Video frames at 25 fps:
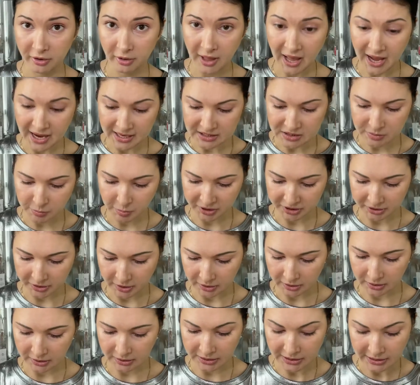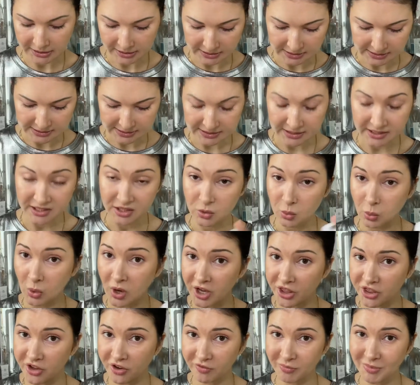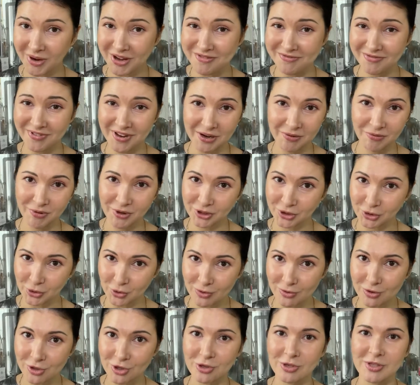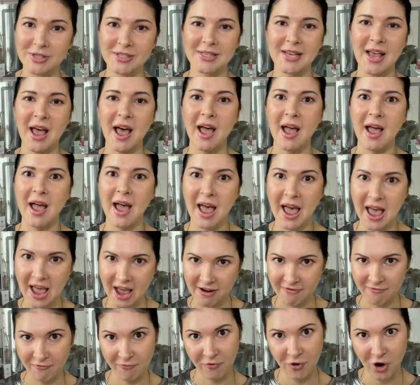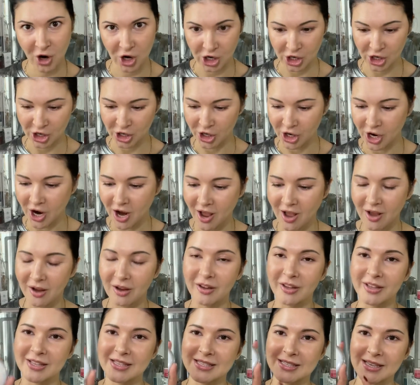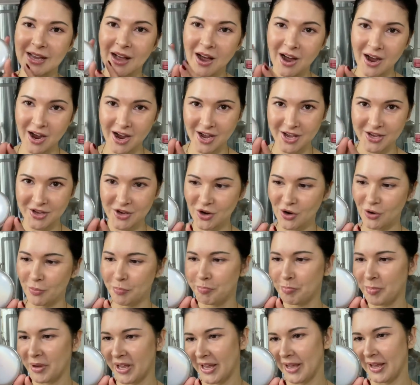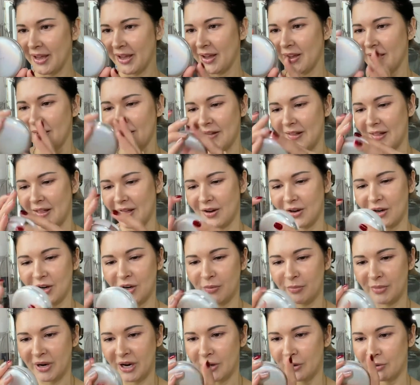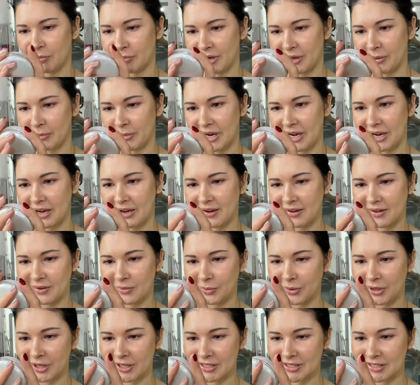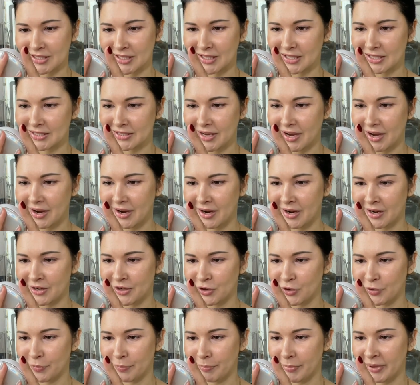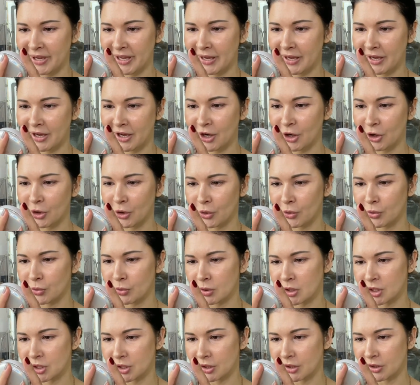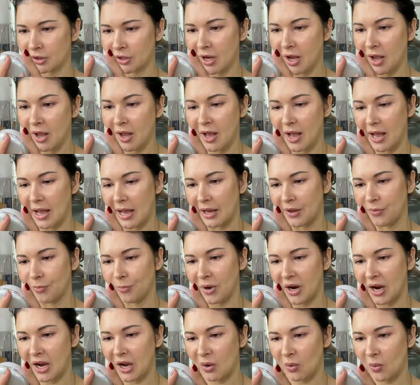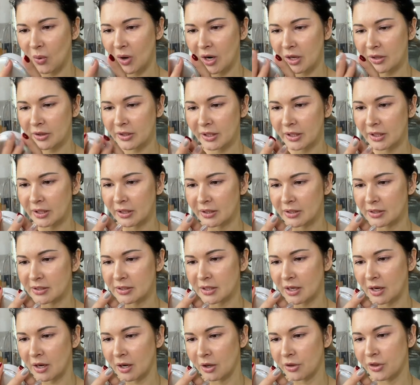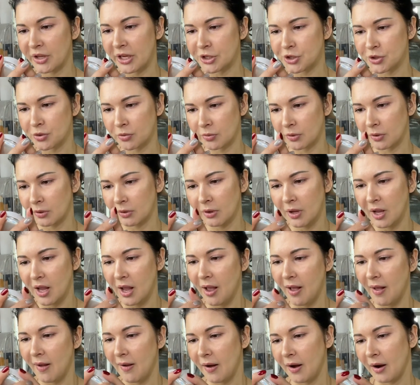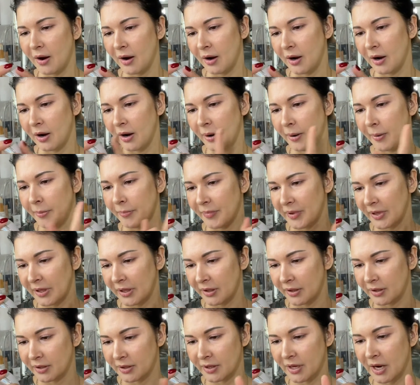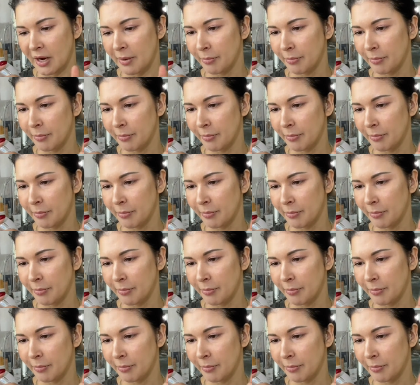last but not least is one of my favorite cushions ever. It's IOPE. Oh my, what is this? IOPE Air Cushion. And my one is natural. In